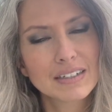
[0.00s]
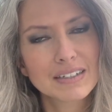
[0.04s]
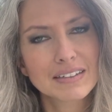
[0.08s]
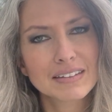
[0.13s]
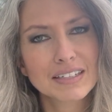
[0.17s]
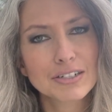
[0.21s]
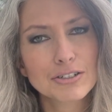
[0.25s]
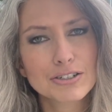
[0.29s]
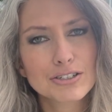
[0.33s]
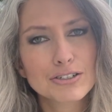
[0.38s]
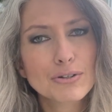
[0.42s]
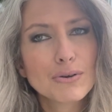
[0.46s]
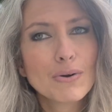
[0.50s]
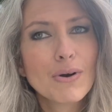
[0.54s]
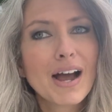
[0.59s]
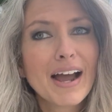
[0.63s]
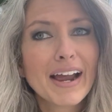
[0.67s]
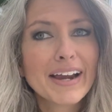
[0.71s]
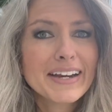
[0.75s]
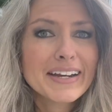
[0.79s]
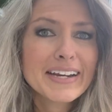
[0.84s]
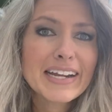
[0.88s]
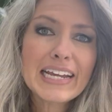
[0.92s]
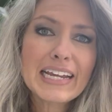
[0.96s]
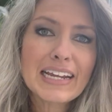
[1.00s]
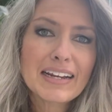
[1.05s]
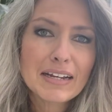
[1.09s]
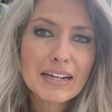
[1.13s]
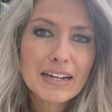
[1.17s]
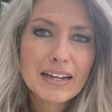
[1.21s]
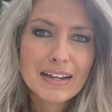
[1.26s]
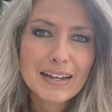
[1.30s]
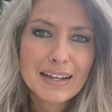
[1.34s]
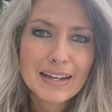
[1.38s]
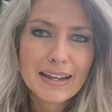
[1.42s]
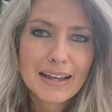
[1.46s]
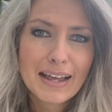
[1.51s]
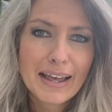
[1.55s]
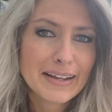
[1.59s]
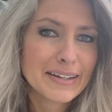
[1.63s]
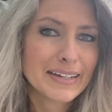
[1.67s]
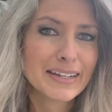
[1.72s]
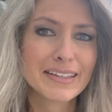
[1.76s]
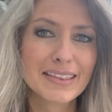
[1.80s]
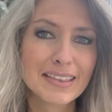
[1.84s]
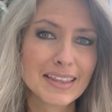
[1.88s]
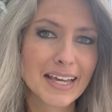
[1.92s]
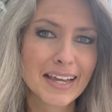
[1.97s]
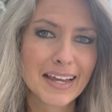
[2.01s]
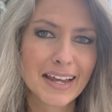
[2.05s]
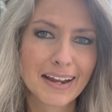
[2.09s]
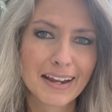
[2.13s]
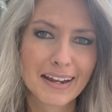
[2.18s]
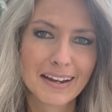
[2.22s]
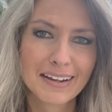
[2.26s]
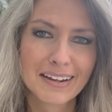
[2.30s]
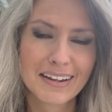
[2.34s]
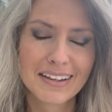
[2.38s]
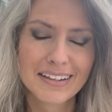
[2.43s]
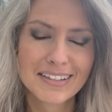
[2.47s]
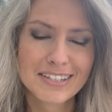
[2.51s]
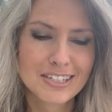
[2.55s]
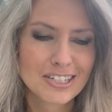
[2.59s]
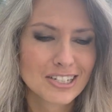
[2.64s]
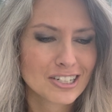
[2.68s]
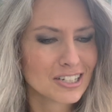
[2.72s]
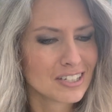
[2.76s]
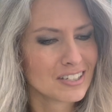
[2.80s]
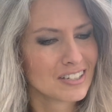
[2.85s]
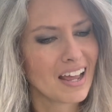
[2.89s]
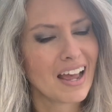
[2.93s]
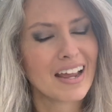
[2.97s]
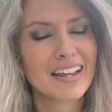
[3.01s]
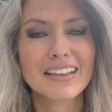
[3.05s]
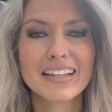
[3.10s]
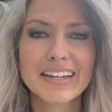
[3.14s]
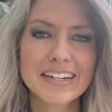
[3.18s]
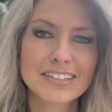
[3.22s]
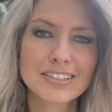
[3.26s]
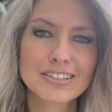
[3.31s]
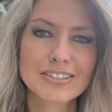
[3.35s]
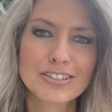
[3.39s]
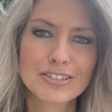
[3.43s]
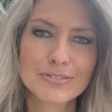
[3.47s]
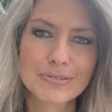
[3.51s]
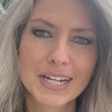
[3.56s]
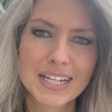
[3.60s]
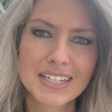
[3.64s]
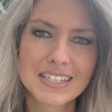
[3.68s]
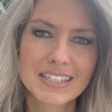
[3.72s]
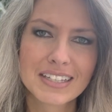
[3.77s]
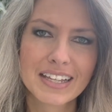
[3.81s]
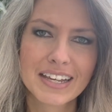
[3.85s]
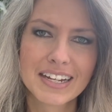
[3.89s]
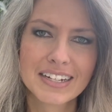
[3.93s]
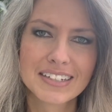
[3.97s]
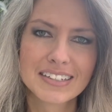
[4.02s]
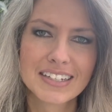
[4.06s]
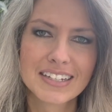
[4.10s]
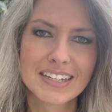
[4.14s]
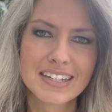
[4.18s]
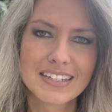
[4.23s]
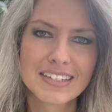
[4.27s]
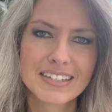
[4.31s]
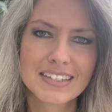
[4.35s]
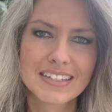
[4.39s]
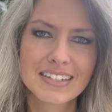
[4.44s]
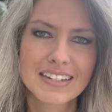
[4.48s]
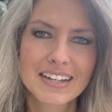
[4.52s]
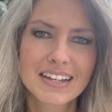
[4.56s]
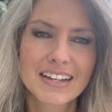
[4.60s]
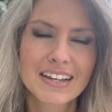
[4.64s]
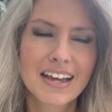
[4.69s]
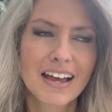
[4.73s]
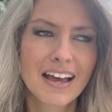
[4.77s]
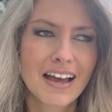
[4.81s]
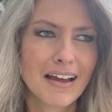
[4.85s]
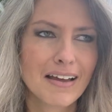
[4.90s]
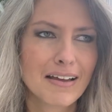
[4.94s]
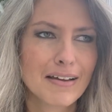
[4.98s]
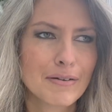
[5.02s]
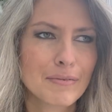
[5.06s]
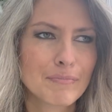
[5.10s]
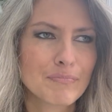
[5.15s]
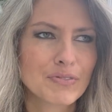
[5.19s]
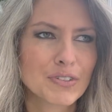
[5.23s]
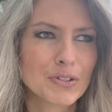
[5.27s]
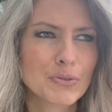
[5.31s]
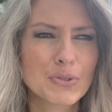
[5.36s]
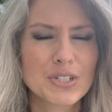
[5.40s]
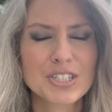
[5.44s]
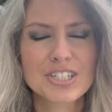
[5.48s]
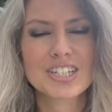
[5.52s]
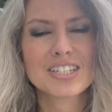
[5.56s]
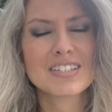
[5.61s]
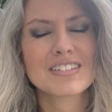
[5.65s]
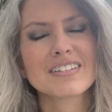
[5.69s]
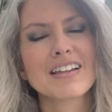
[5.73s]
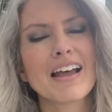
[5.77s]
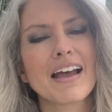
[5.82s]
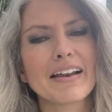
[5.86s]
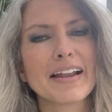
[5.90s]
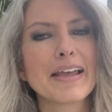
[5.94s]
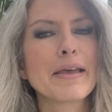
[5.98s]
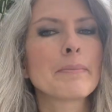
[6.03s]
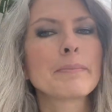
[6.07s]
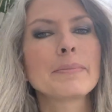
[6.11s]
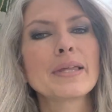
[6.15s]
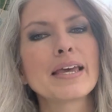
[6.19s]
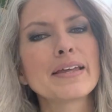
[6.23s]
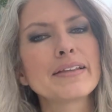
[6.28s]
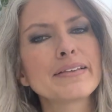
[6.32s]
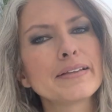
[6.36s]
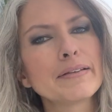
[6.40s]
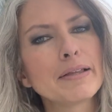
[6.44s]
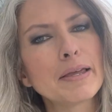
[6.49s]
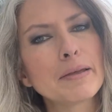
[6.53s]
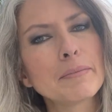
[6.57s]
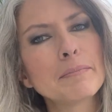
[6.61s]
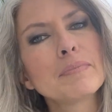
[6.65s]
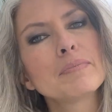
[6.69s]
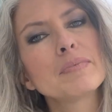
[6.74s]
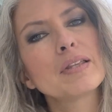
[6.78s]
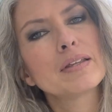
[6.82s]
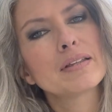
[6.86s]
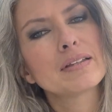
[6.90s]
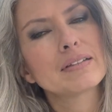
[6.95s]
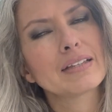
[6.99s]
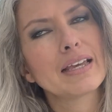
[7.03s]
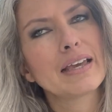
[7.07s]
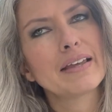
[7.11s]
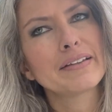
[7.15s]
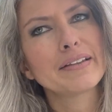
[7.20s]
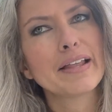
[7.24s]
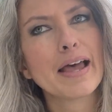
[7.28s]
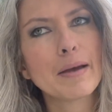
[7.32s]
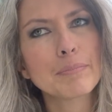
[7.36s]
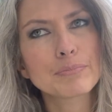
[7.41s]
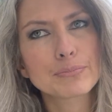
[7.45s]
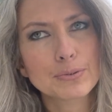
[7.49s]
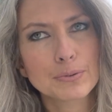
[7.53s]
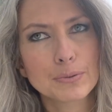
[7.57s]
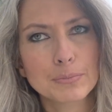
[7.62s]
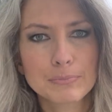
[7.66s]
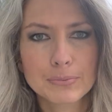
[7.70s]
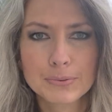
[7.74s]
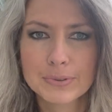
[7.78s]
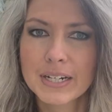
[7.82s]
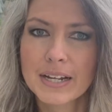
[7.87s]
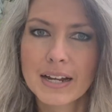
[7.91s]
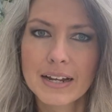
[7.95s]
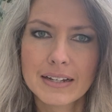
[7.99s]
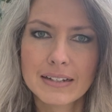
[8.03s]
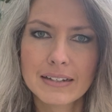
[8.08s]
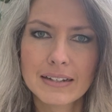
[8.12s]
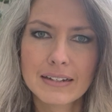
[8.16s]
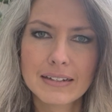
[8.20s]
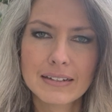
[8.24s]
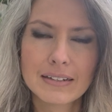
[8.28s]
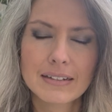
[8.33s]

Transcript: there's no hiding anything. It's just, I like to dress like this, which is not inappropriate.